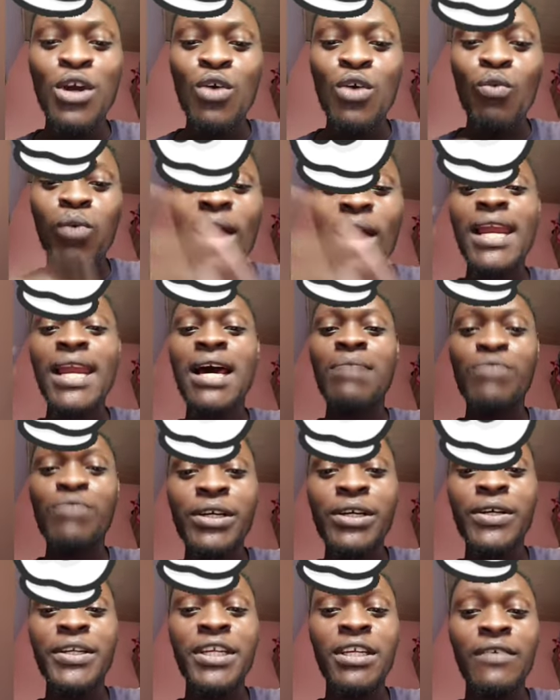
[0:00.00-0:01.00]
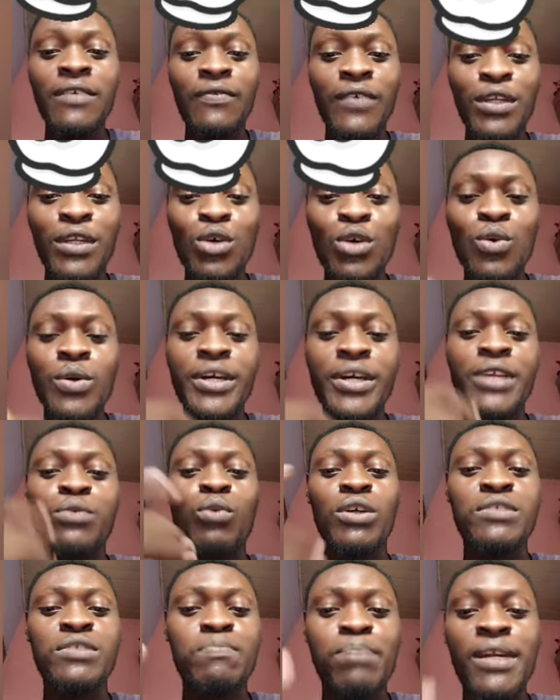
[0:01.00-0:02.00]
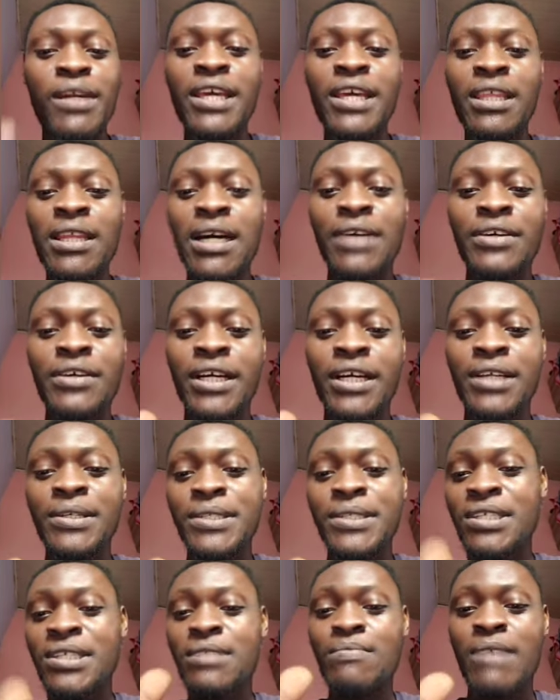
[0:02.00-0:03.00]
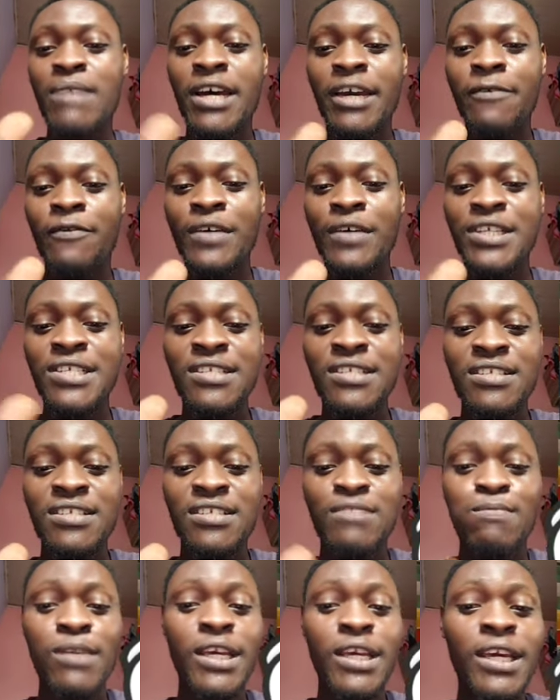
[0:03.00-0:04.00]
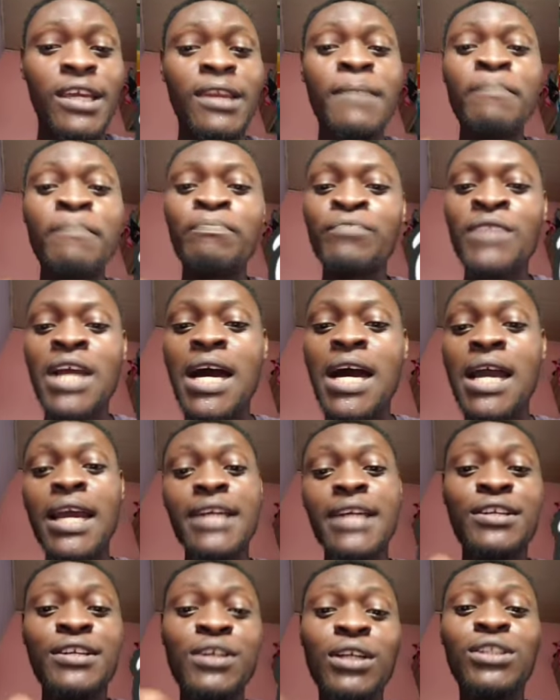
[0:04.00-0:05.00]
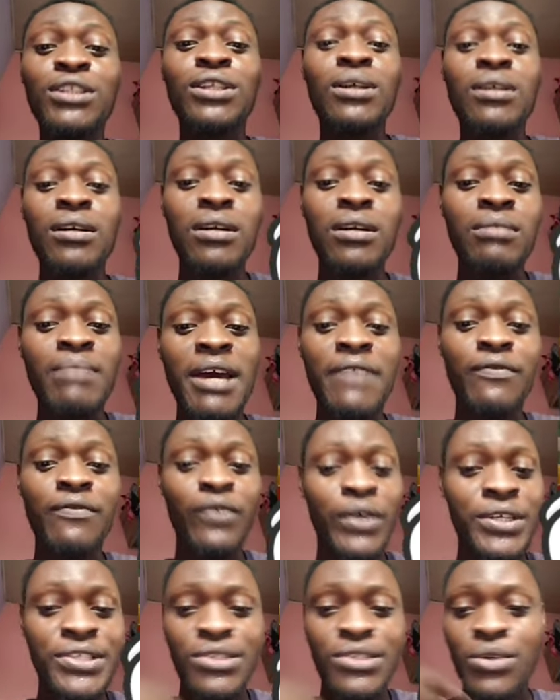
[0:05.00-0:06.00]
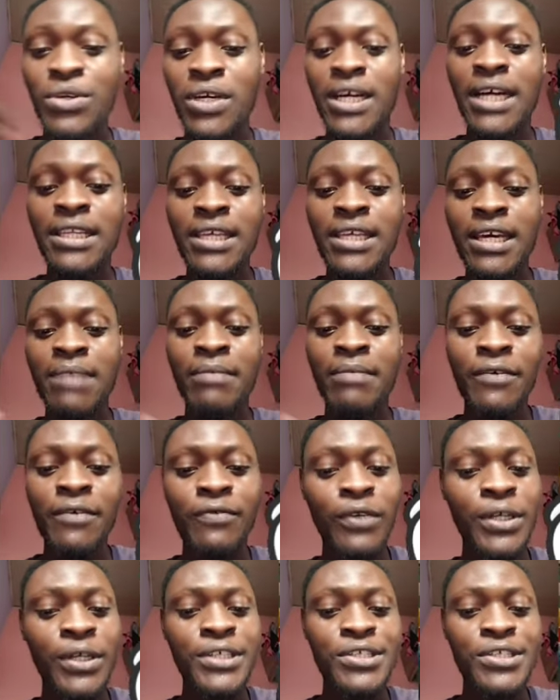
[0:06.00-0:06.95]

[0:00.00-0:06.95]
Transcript: while I'm recording the video, it was playing, and you can notice my face is displaying, and I did not turn on my voice, so you can't hear my voice.